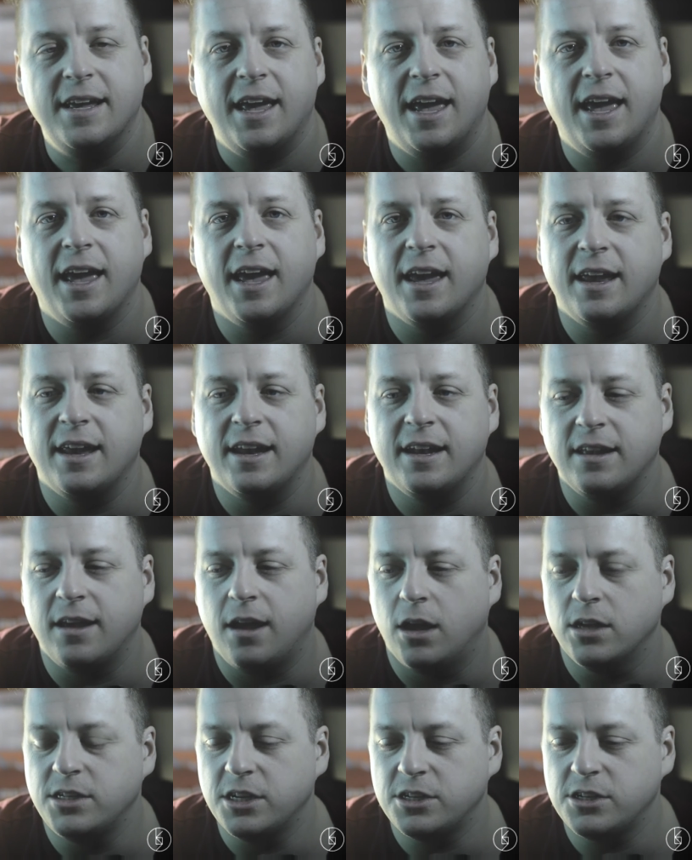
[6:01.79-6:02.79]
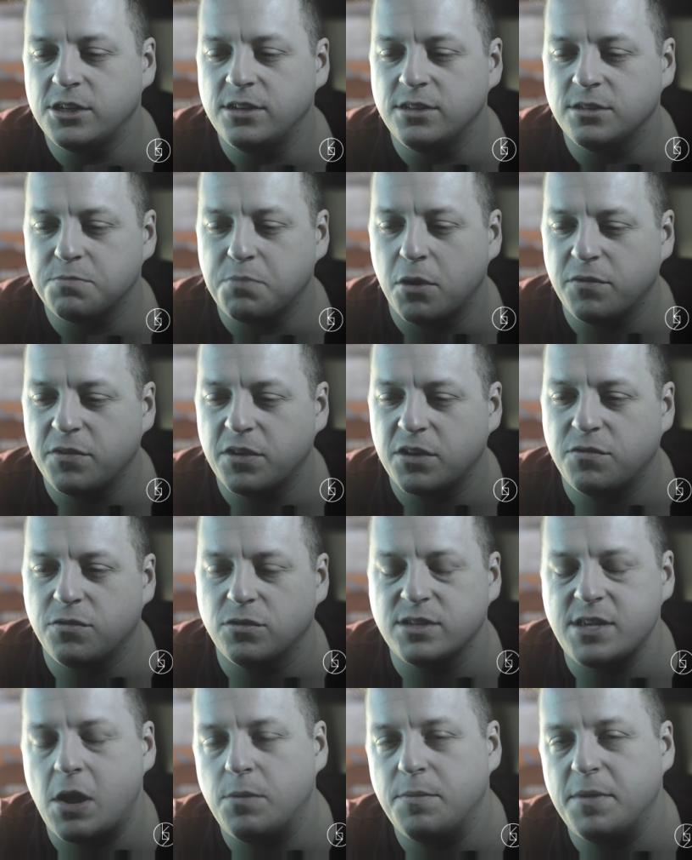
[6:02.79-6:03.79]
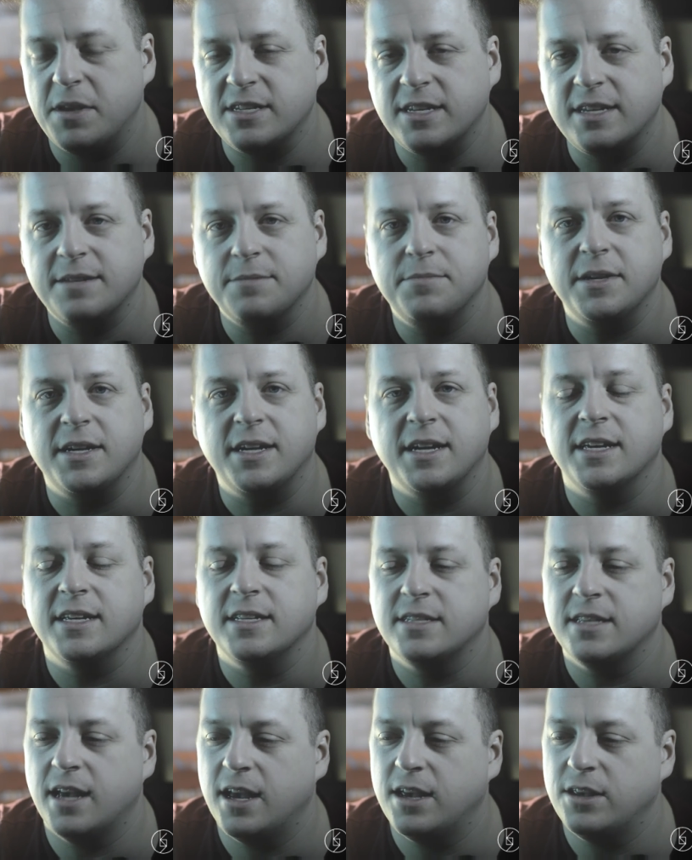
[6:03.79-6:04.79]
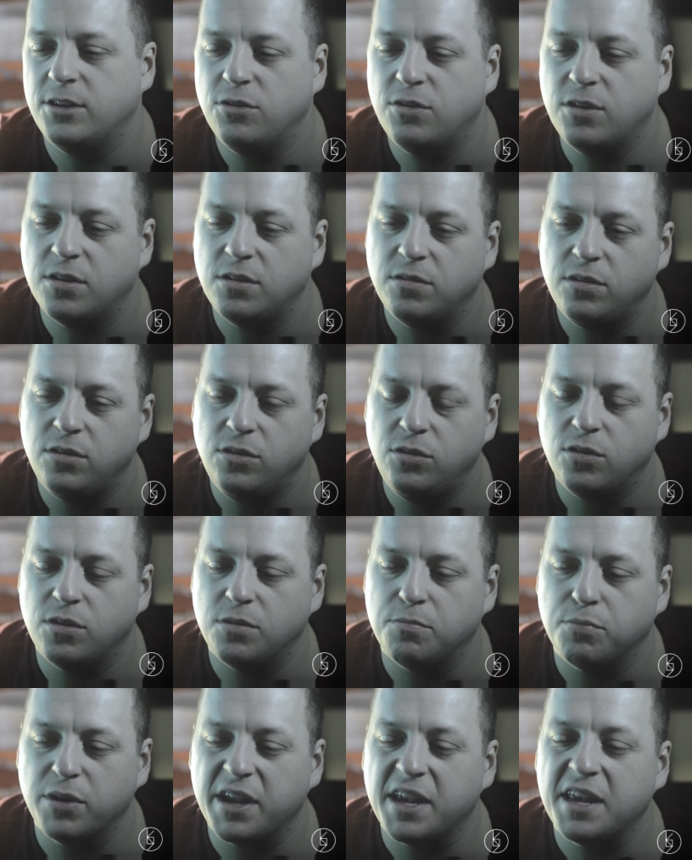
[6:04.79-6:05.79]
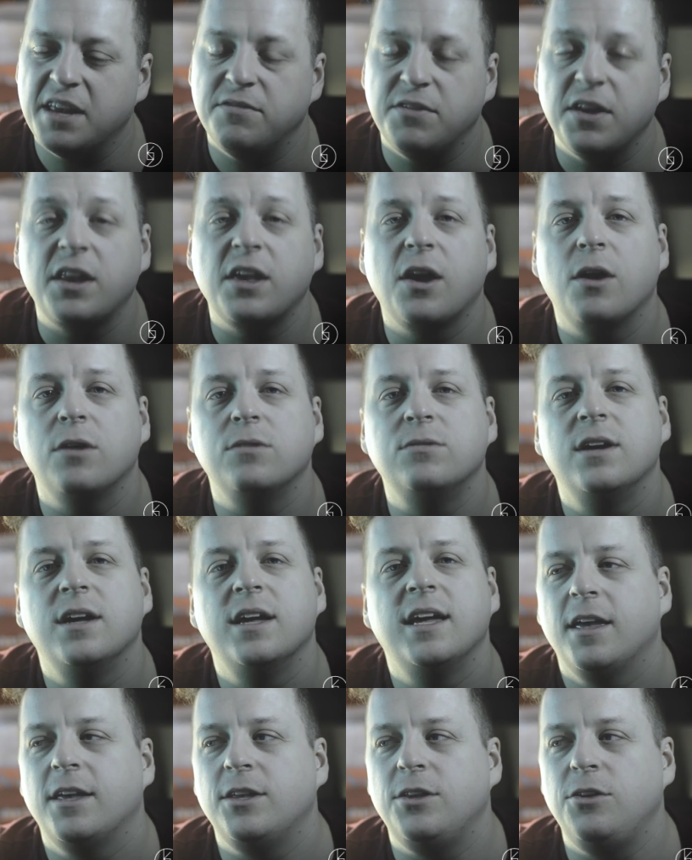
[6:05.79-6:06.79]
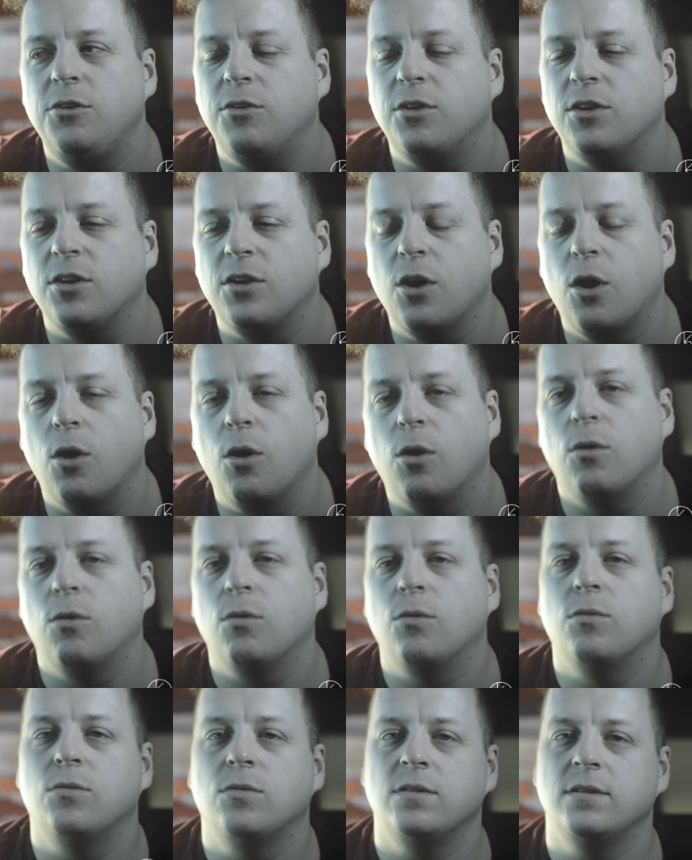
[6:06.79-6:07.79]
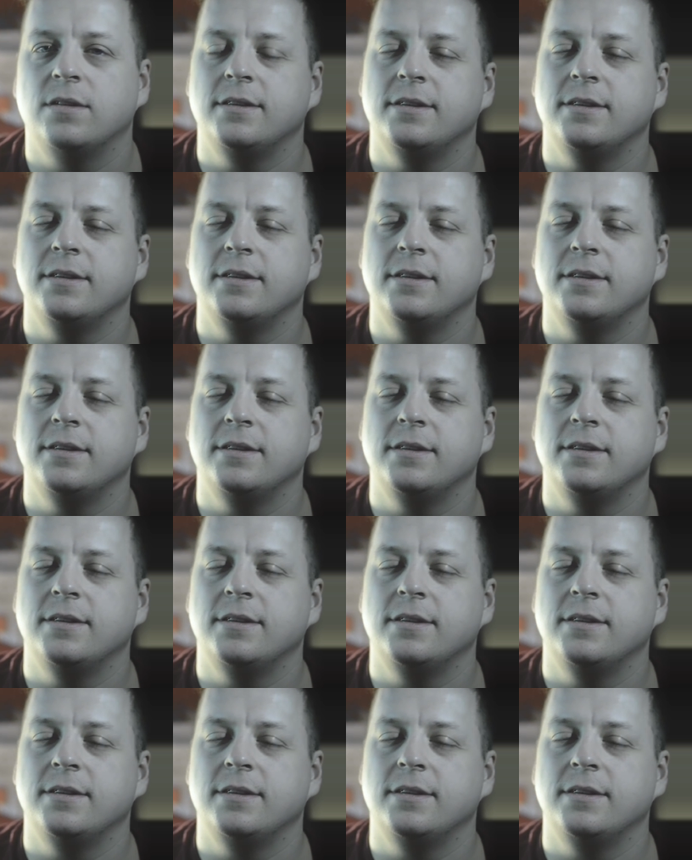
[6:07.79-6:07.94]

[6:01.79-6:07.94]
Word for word: And Audition is perfect for sound mixing because uh, you can you could bring in video, you can go